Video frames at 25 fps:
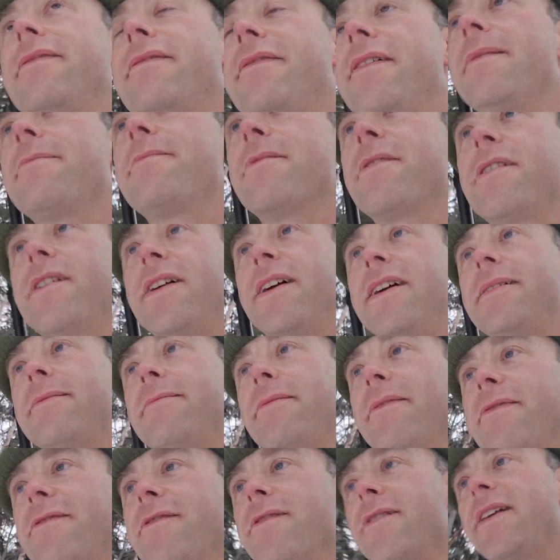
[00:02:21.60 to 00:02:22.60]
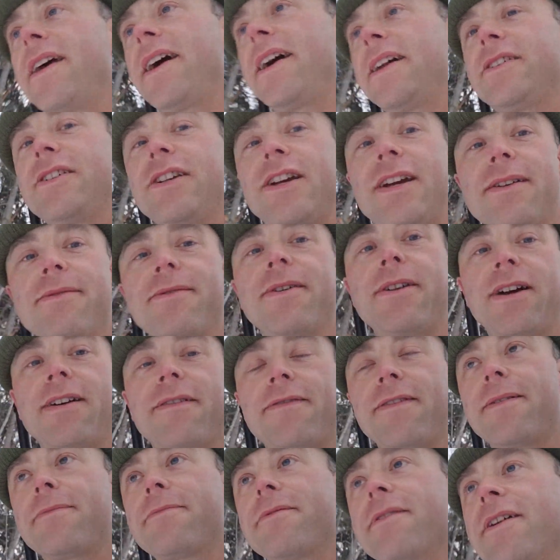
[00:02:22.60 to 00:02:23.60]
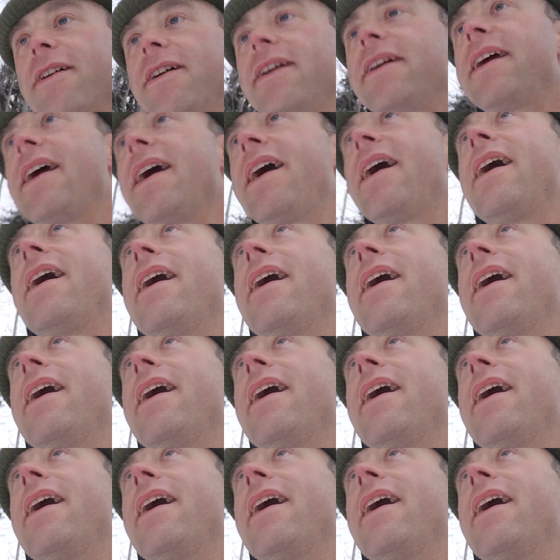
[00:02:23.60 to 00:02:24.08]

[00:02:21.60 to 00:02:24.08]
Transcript: February before that, January or February,